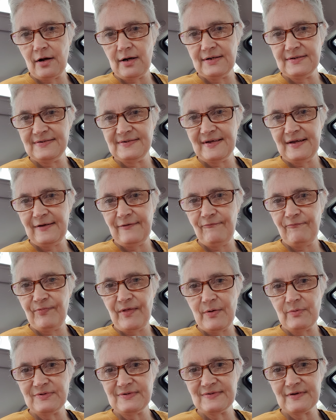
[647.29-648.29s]
I said, if
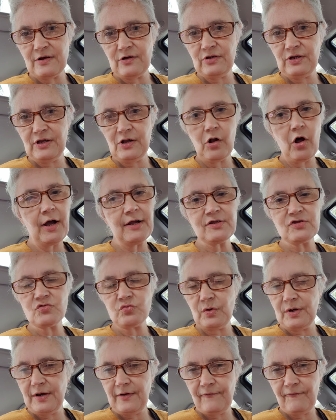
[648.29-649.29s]
there was only like
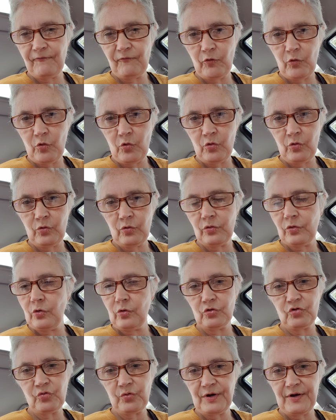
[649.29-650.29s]
$24
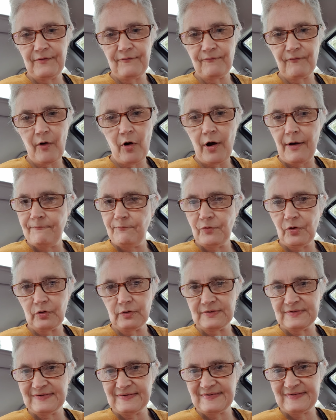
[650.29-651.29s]
or
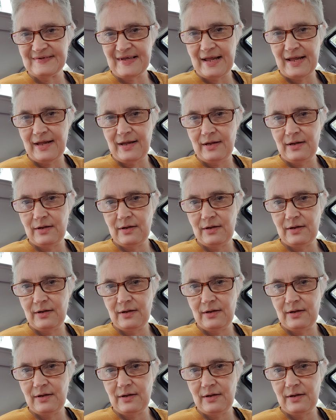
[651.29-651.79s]
$25 there